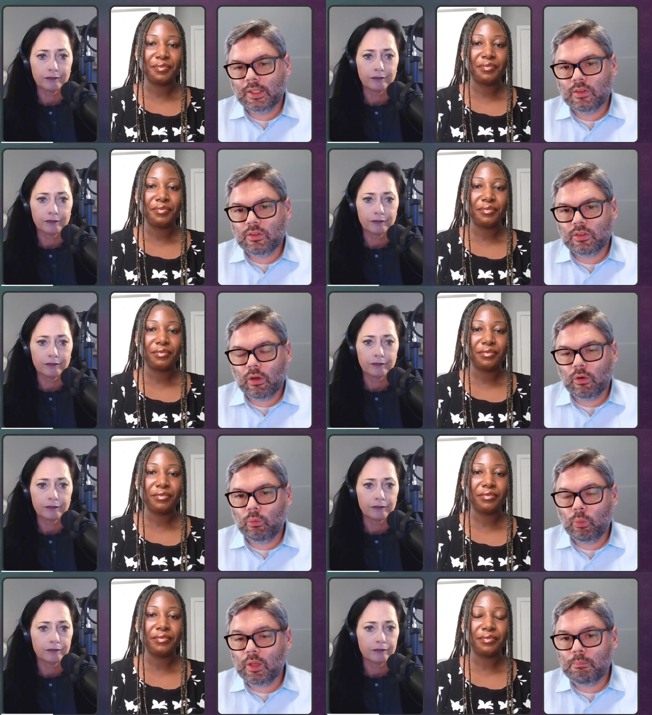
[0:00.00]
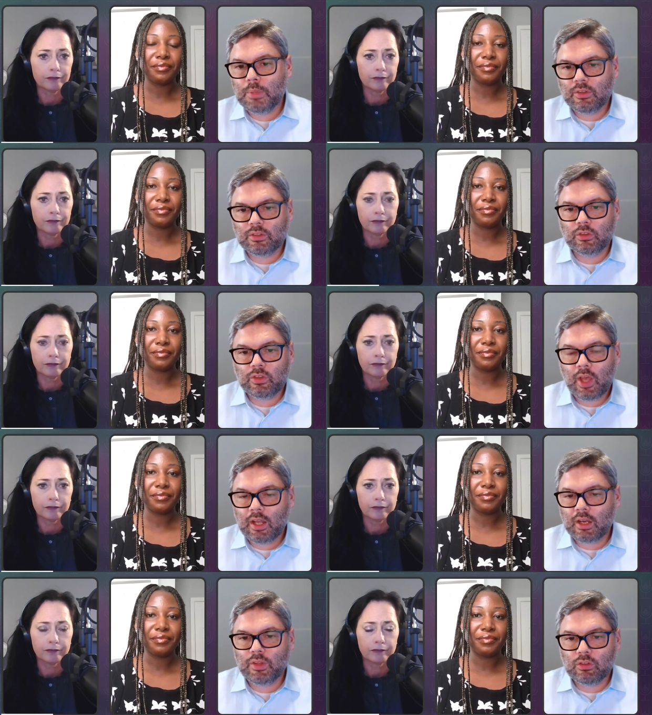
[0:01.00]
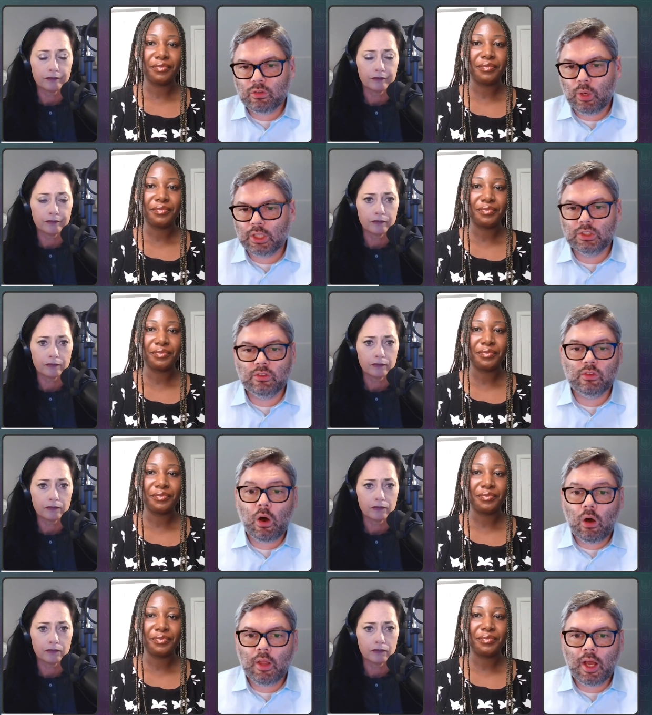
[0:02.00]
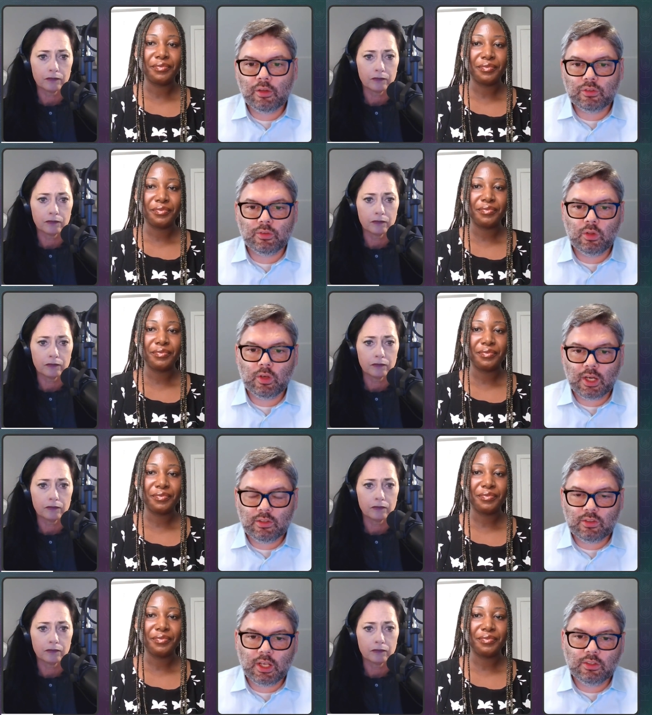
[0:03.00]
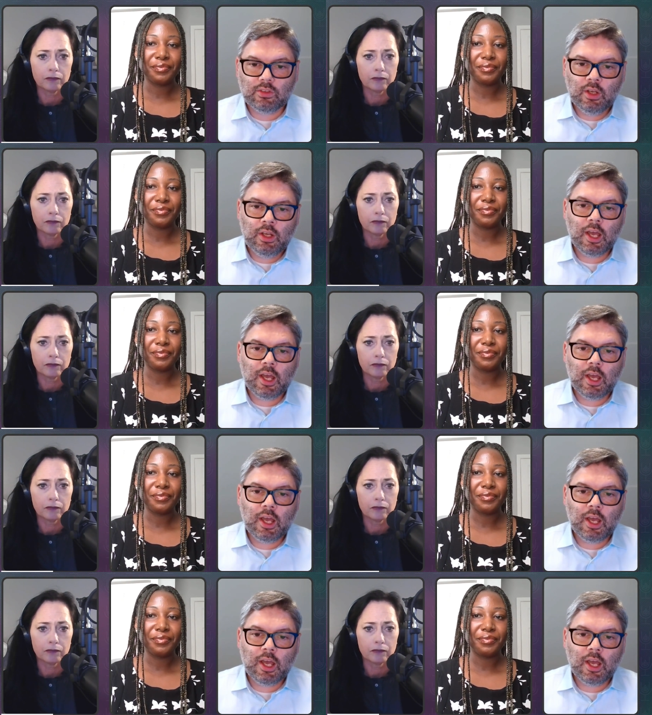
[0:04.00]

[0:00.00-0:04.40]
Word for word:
Speaker 1: And so we administered 10 of these questions to all households in the United States